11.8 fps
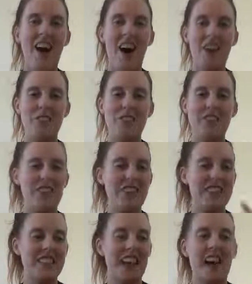I was
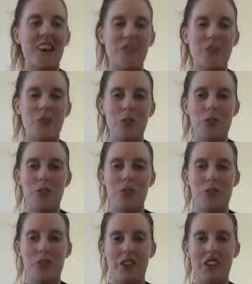going to have all
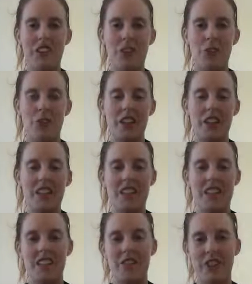of the stories
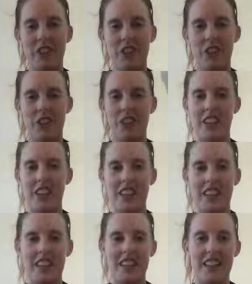that are included
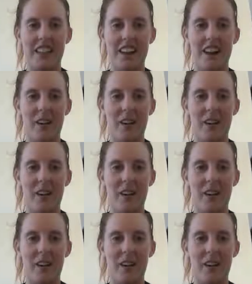in